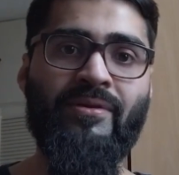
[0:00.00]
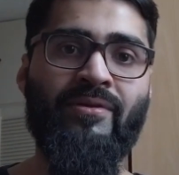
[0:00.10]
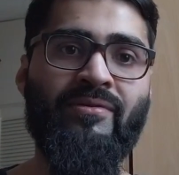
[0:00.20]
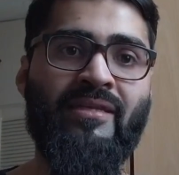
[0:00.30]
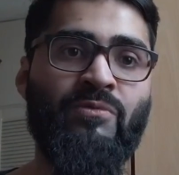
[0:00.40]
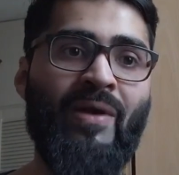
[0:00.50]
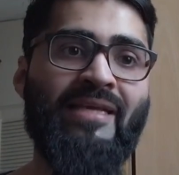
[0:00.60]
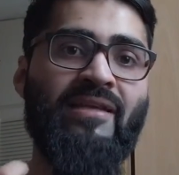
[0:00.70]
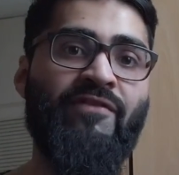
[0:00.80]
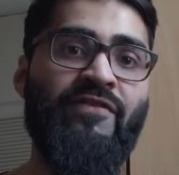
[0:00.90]
You know, there's
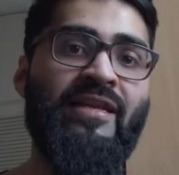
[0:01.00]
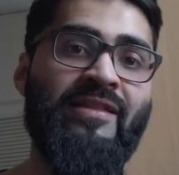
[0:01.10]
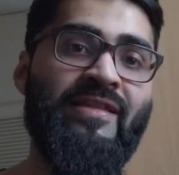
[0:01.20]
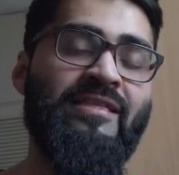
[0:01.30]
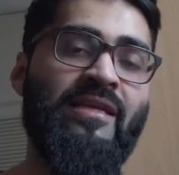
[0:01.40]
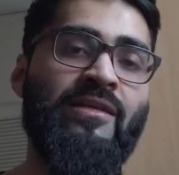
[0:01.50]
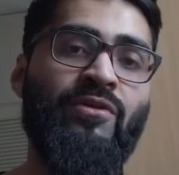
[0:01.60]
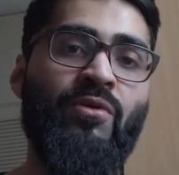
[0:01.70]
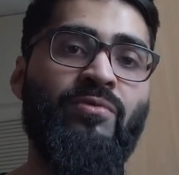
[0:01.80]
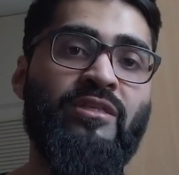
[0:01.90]
ways I feel and things I
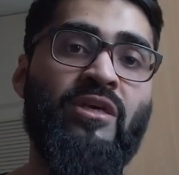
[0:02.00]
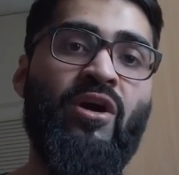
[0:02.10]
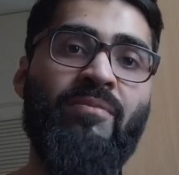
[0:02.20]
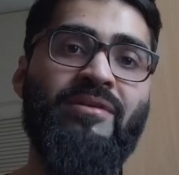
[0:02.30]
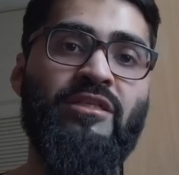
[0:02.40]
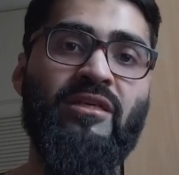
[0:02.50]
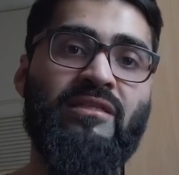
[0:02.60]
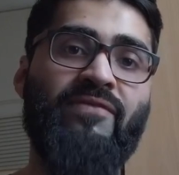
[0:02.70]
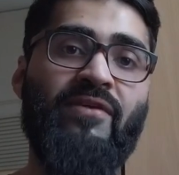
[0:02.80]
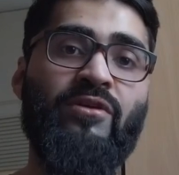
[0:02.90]
know which can't be
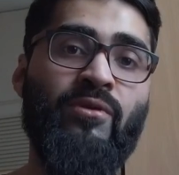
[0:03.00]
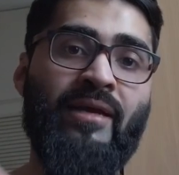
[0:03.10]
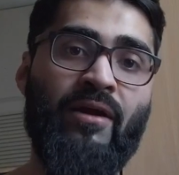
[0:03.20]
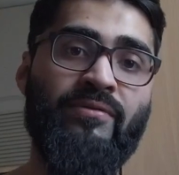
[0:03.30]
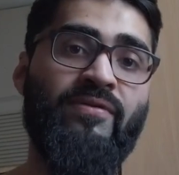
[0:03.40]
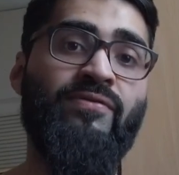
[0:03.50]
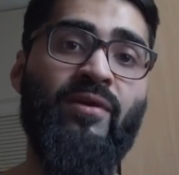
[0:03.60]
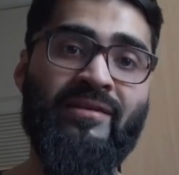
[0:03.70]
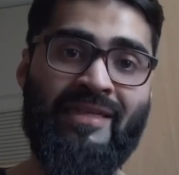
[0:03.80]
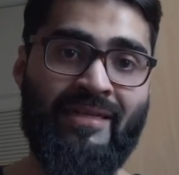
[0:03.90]
justified or accounted
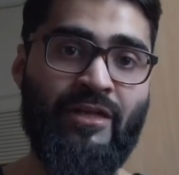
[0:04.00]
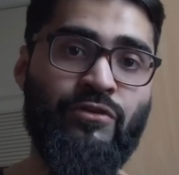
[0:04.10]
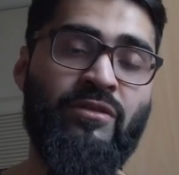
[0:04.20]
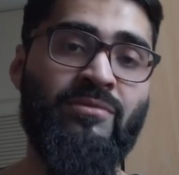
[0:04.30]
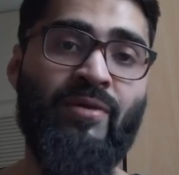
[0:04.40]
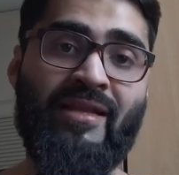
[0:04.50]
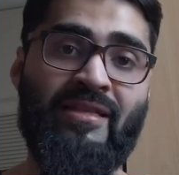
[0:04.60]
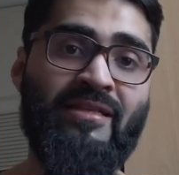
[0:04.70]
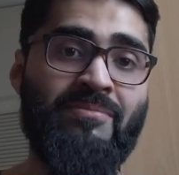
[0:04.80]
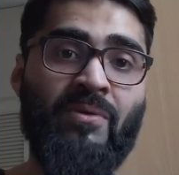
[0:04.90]
for under naturalism or
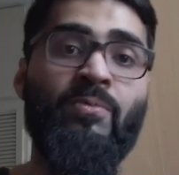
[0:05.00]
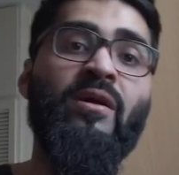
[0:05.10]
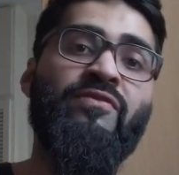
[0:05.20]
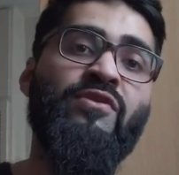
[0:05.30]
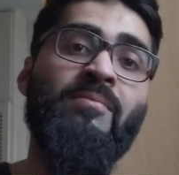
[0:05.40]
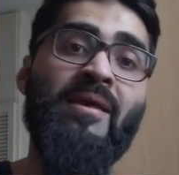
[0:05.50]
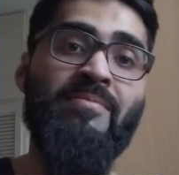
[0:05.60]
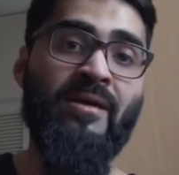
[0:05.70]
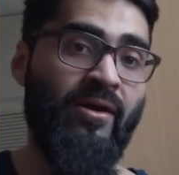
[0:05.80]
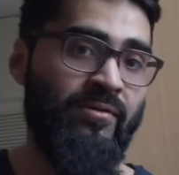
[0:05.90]
atheism, a worldview i may
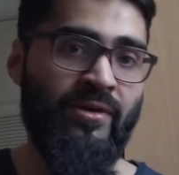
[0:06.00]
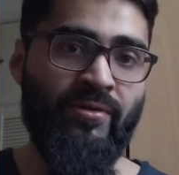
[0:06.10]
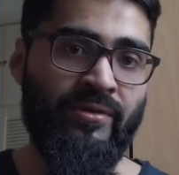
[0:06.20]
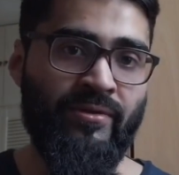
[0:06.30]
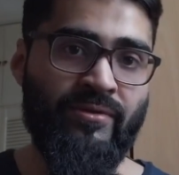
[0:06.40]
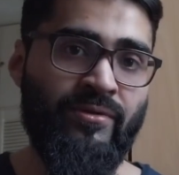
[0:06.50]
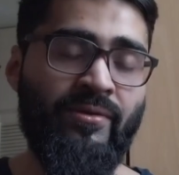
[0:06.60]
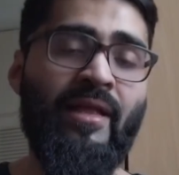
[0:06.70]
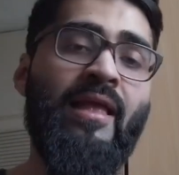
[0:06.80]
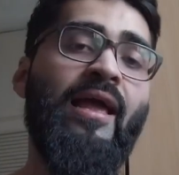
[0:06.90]
be currently holding on
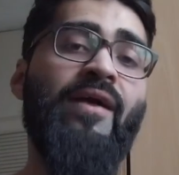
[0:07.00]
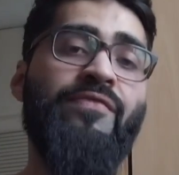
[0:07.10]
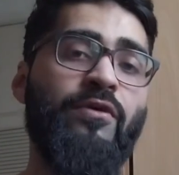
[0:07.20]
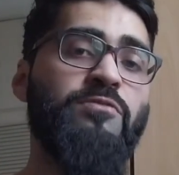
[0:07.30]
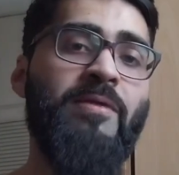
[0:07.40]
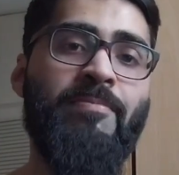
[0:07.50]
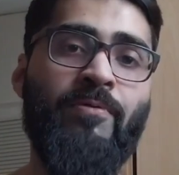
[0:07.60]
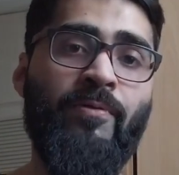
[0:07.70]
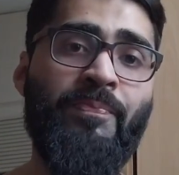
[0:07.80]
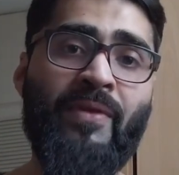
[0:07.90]
to. And those
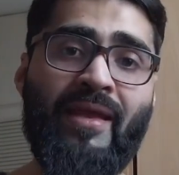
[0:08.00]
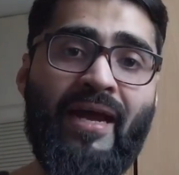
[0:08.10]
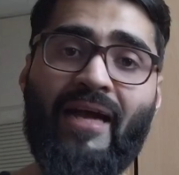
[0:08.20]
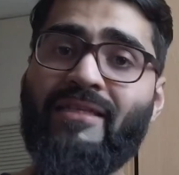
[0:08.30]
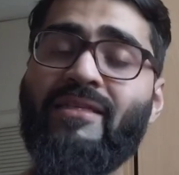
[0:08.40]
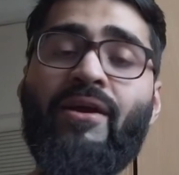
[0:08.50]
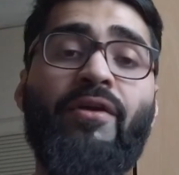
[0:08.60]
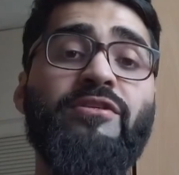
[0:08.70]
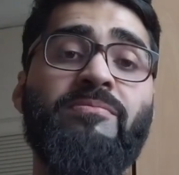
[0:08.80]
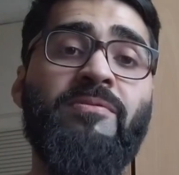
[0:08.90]
people I just
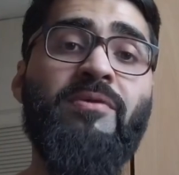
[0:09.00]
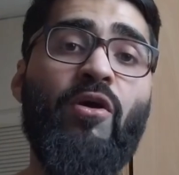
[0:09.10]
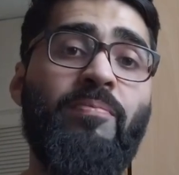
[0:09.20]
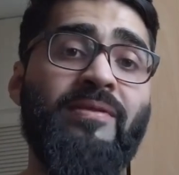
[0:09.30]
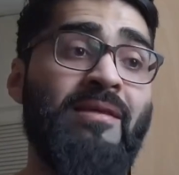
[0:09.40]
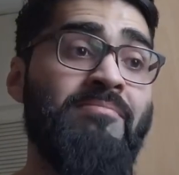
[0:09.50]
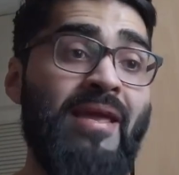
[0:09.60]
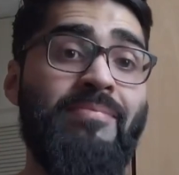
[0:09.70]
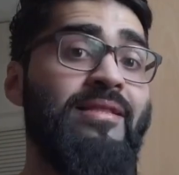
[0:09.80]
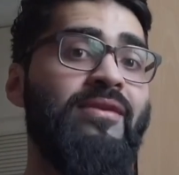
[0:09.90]
encourage them to be open that
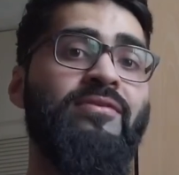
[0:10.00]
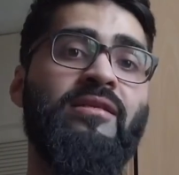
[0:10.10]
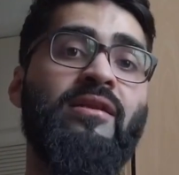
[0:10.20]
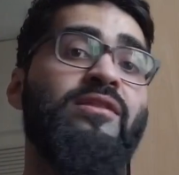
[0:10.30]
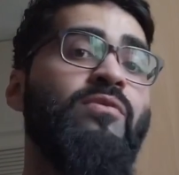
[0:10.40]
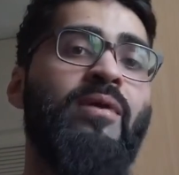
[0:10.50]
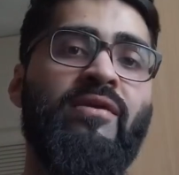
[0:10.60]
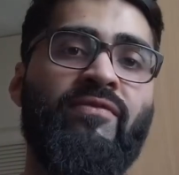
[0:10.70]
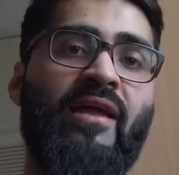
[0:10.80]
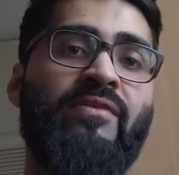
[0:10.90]
maybe there is another
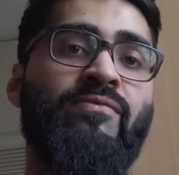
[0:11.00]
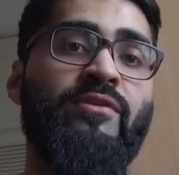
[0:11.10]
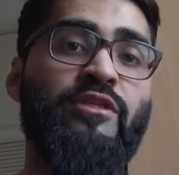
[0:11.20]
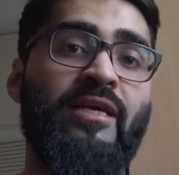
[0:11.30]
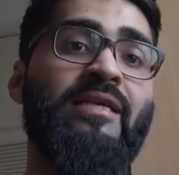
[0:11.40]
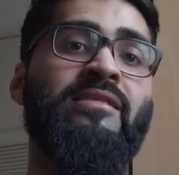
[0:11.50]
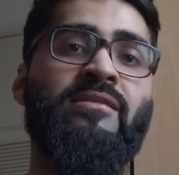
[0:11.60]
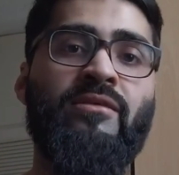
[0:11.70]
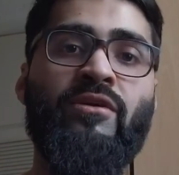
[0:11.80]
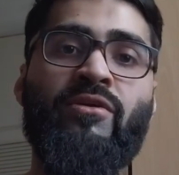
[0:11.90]
way of life which
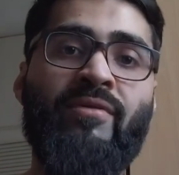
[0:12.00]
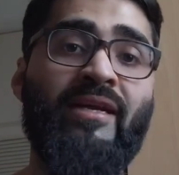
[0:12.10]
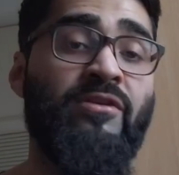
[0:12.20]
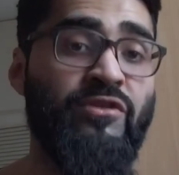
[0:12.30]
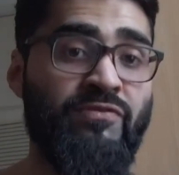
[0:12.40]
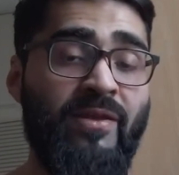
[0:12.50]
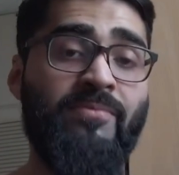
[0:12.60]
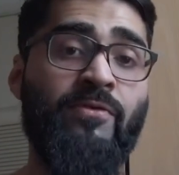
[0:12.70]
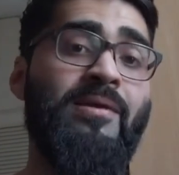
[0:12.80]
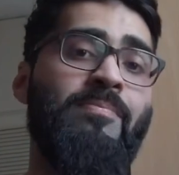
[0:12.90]
is correct. Because
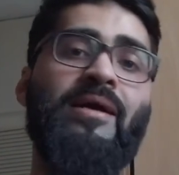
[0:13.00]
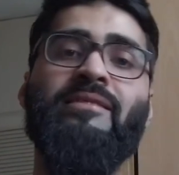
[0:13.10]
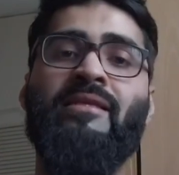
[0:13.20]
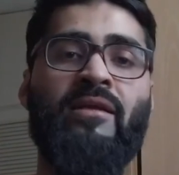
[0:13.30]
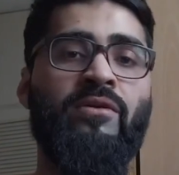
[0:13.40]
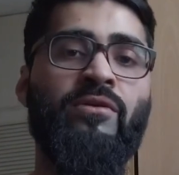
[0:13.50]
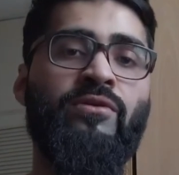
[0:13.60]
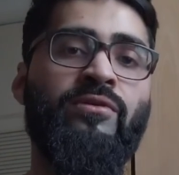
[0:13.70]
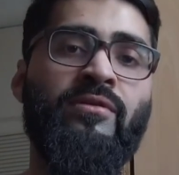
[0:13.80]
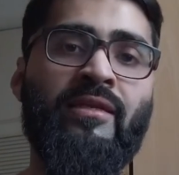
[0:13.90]
we, for me personally, and I'll
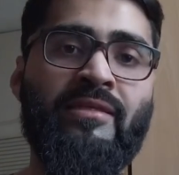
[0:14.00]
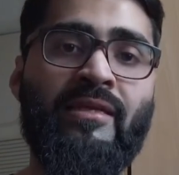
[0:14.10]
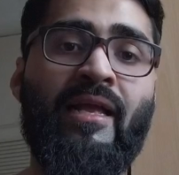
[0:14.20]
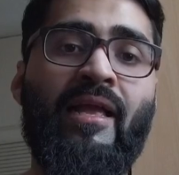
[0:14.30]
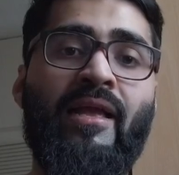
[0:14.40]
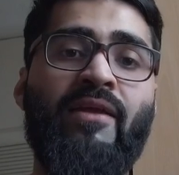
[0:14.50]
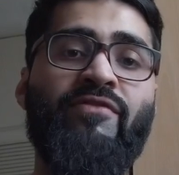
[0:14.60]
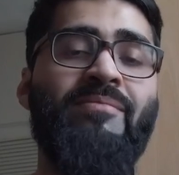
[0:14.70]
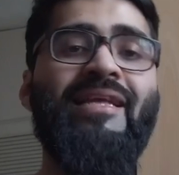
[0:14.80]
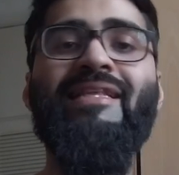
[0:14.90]
conclude on this,
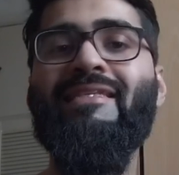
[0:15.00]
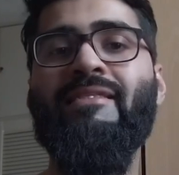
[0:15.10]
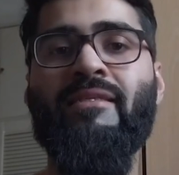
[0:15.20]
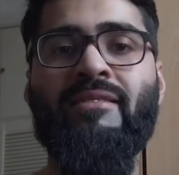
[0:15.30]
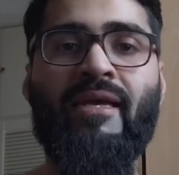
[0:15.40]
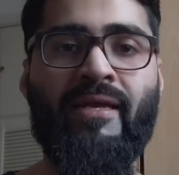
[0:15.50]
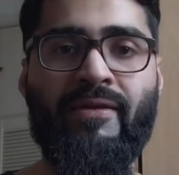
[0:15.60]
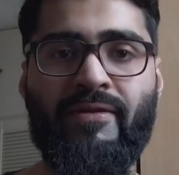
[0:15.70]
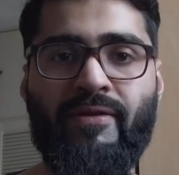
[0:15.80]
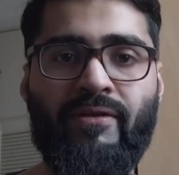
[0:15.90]
for me this is a sign,
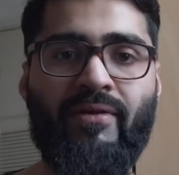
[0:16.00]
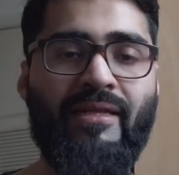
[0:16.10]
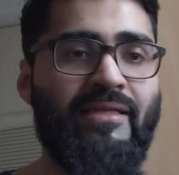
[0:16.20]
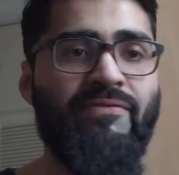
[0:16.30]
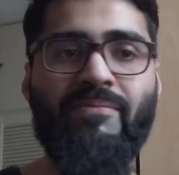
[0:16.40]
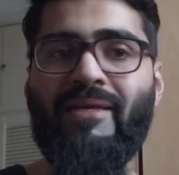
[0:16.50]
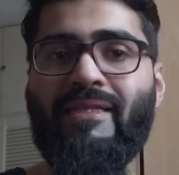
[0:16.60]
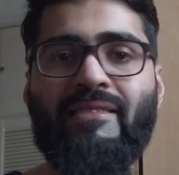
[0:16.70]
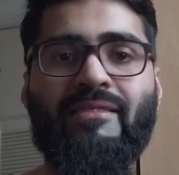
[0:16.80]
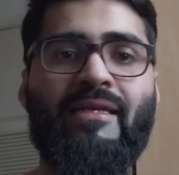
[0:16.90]
right? This for
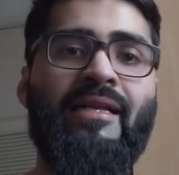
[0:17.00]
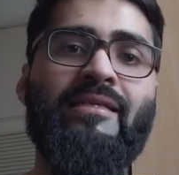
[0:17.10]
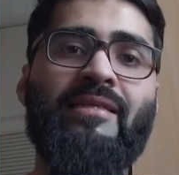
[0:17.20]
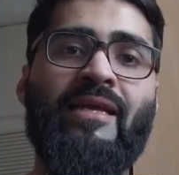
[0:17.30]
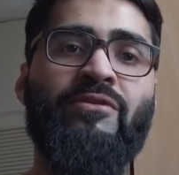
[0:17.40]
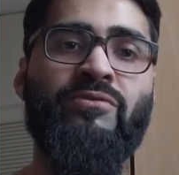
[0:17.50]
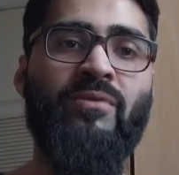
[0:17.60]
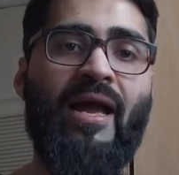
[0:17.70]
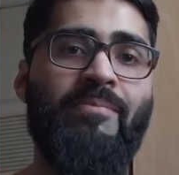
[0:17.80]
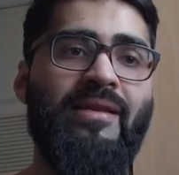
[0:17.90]
me this is a clear sign because
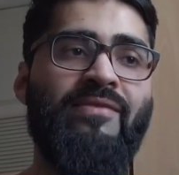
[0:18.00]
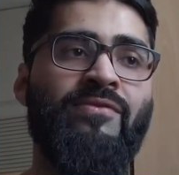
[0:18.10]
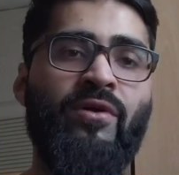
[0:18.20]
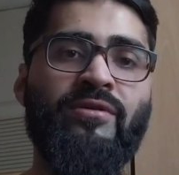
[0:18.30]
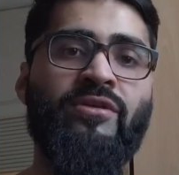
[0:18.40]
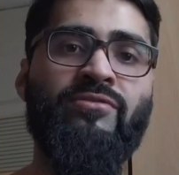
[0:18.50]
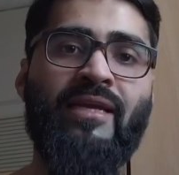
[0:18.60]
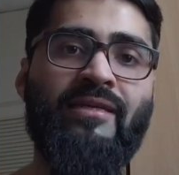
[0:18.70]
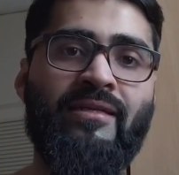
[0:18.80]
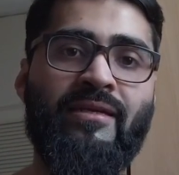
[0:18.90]
I believe God
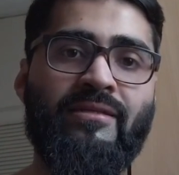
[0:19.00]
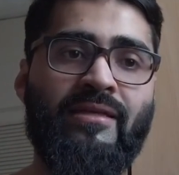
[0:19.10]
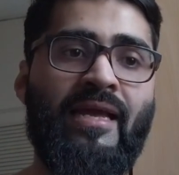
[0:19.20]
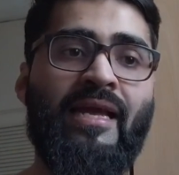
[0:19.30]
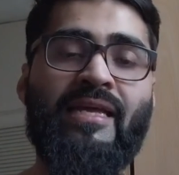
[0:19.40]
created us.